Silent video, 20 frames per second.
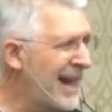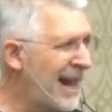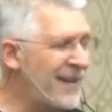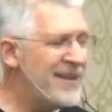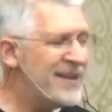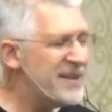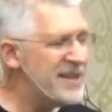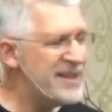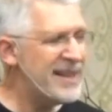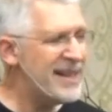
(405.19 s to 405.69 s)

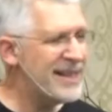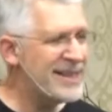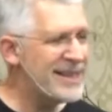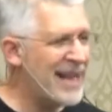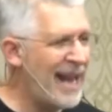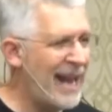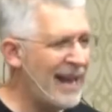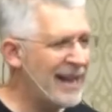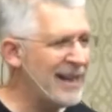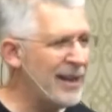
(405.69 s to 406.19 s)
and this is
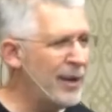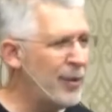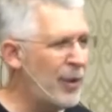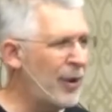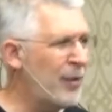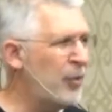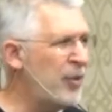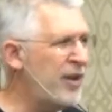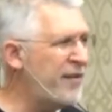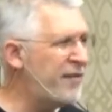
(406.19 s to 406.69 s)
exactly
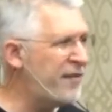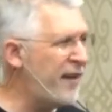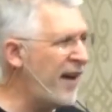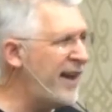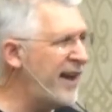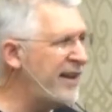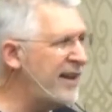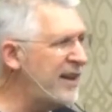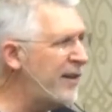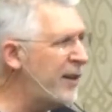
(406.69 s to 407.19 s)
what we
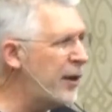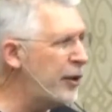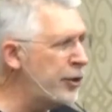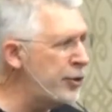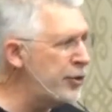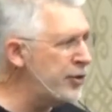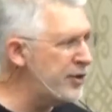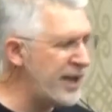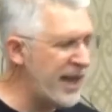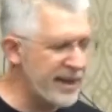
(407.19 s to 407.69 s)
find in the
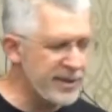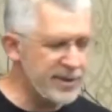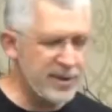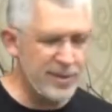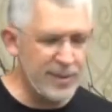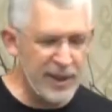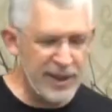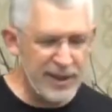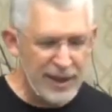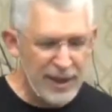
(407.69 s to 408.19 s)
New
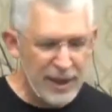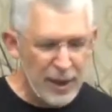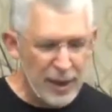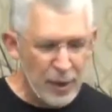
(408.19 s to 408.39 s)
Testament.